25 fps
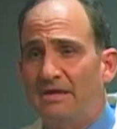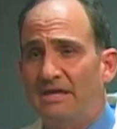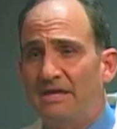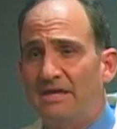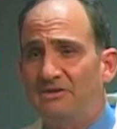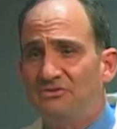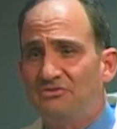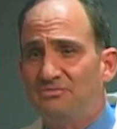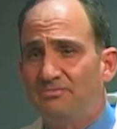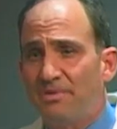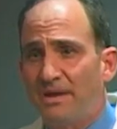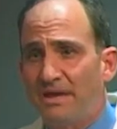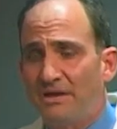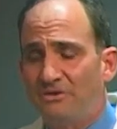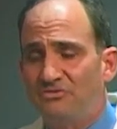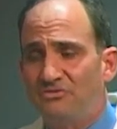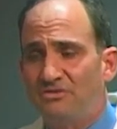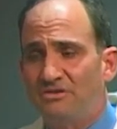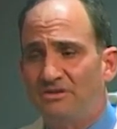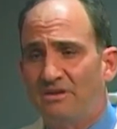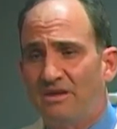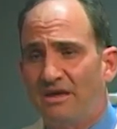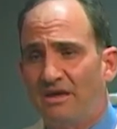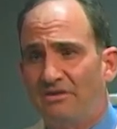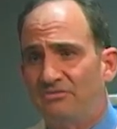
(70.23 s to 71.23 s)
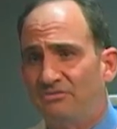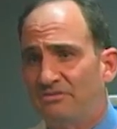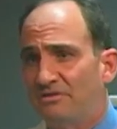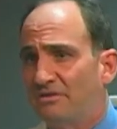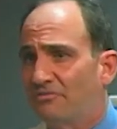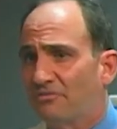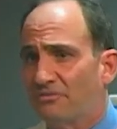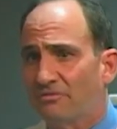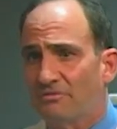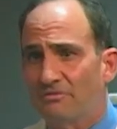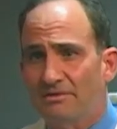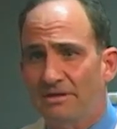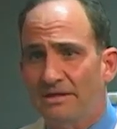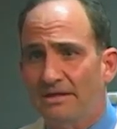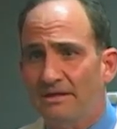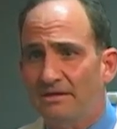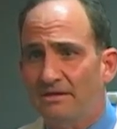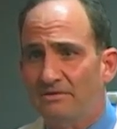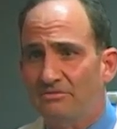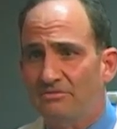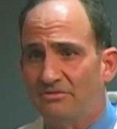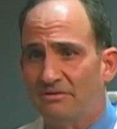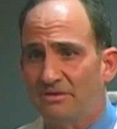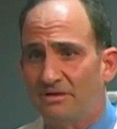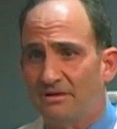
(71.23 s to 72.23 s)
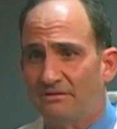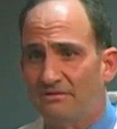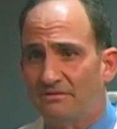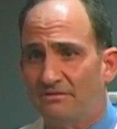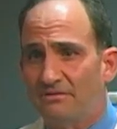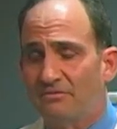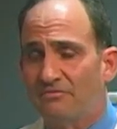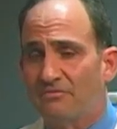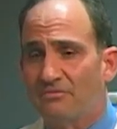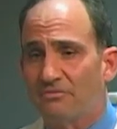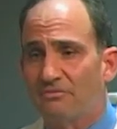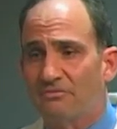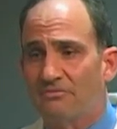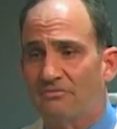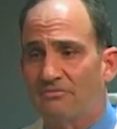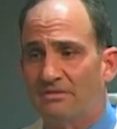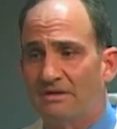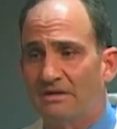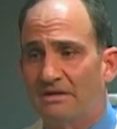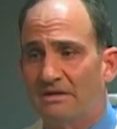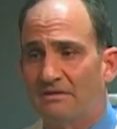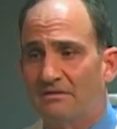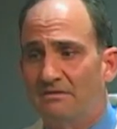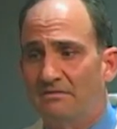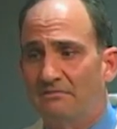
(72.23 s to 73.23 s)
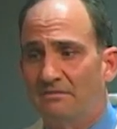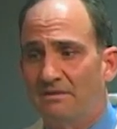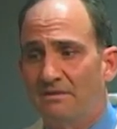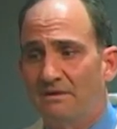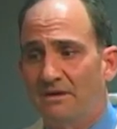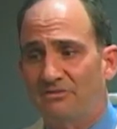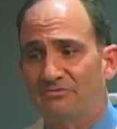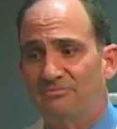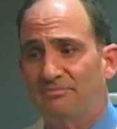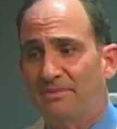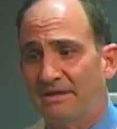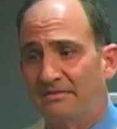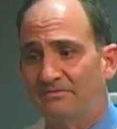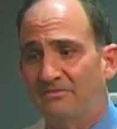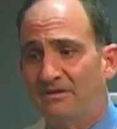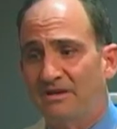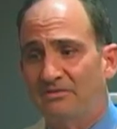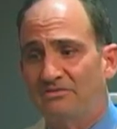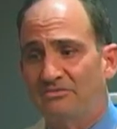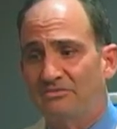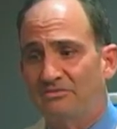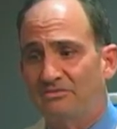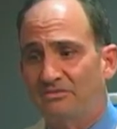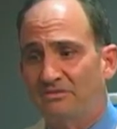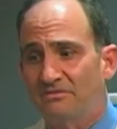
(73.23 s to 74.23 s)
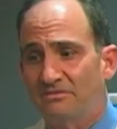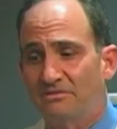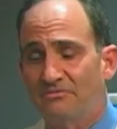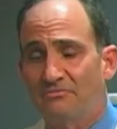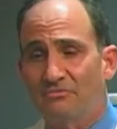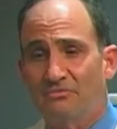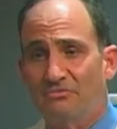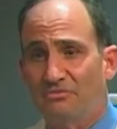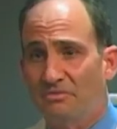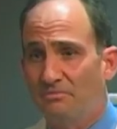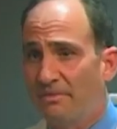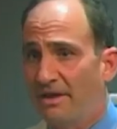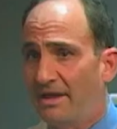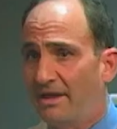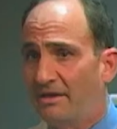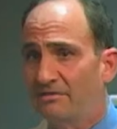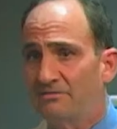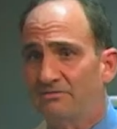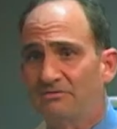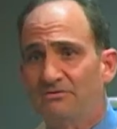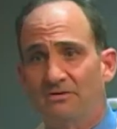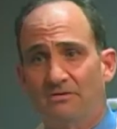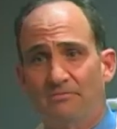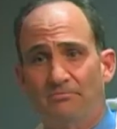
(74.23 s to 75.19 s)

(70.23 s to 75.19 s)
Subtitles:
Each patient has different needs and different expectations and different demands.